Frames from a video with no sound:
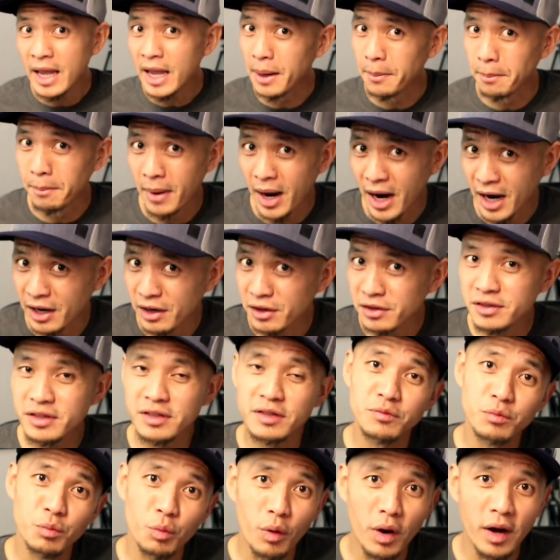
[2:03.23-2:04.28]
And Meyers
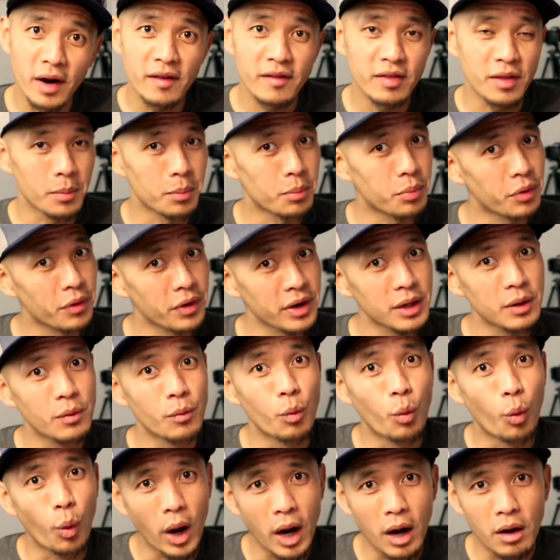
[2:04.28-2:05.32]
is one of the pretty
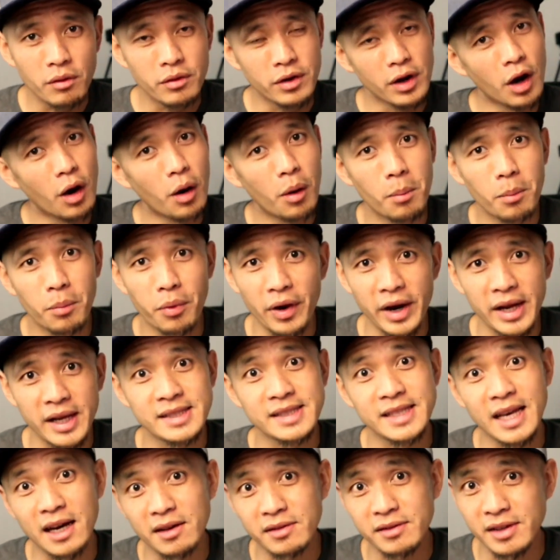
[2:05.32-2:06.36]
well-known
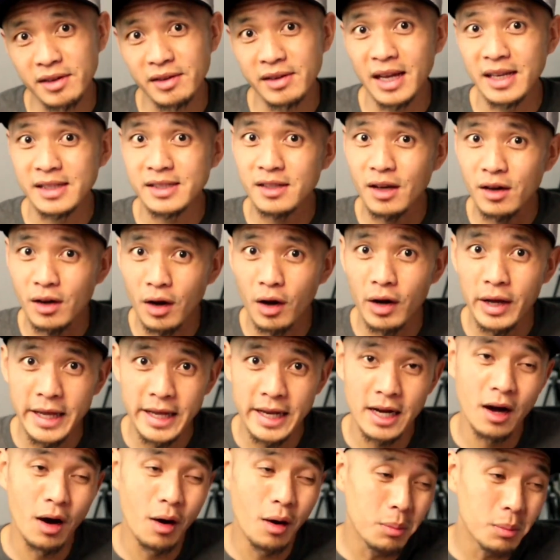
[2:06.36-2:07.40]
brands out there that's
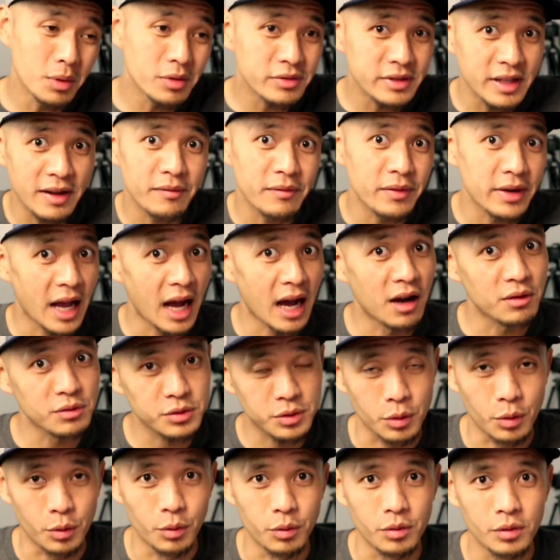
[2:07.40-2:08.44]
in almost every
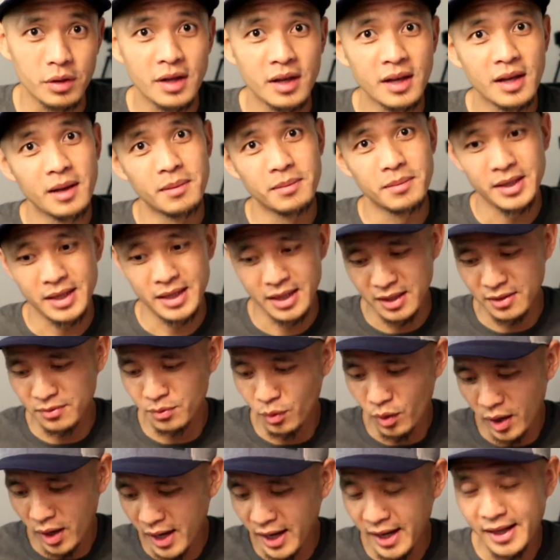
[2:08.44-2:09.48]
household, because
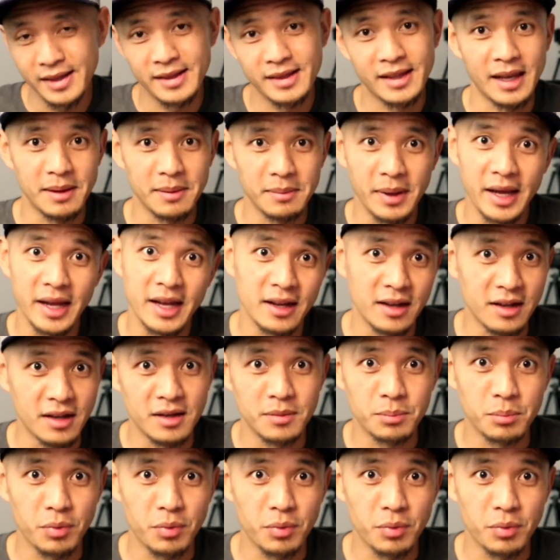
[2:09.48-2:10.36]
why? They make good